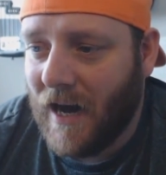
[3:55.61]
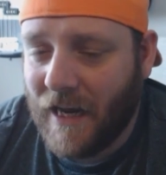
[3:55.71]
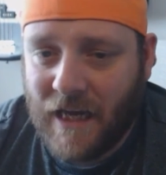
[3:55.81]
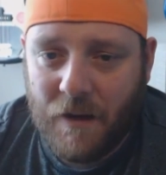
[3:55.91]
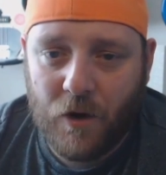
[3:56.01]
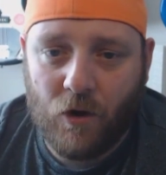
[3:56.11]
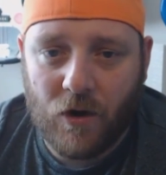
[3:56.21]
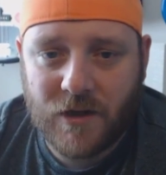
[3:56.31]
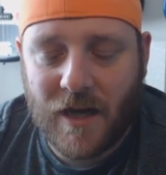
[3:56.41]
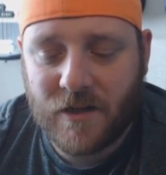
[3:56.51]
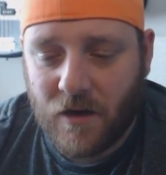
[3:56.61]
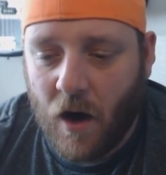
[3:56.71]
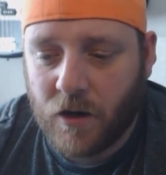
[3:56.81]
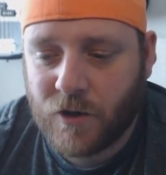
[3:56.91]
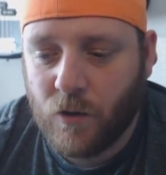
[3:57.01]
I came across as an
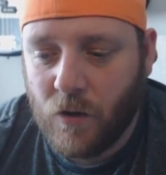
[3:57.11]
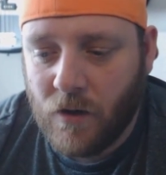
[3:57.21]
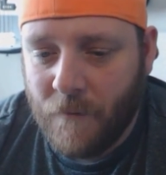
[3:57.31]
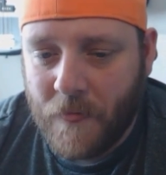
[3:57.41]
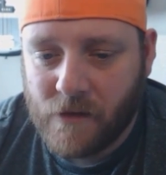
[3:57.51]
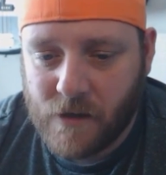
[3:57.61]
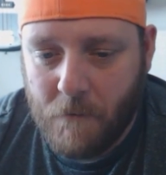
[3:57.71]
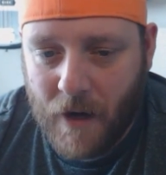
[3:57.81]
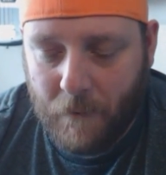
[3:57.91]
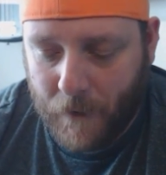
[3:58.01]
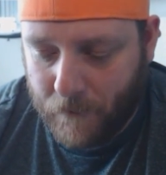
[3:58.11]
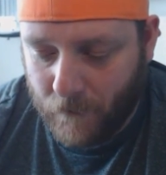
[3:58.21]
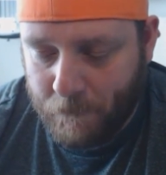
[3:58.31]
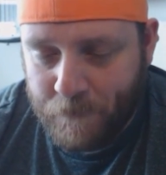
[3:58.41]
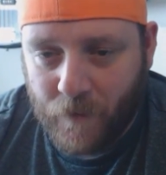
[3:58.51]
arsehole to many
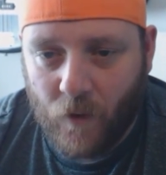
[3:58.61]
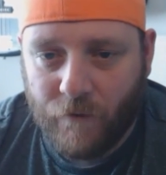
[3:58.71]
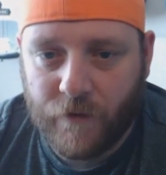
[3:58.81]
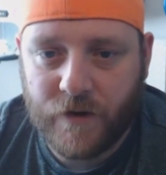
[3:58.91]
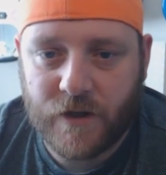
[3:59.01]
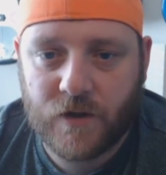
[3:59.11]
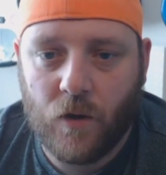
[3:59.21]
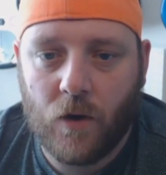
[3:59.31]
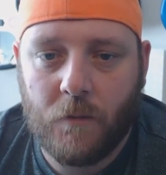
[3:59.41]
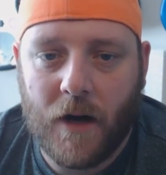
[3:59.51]
people over on the Discord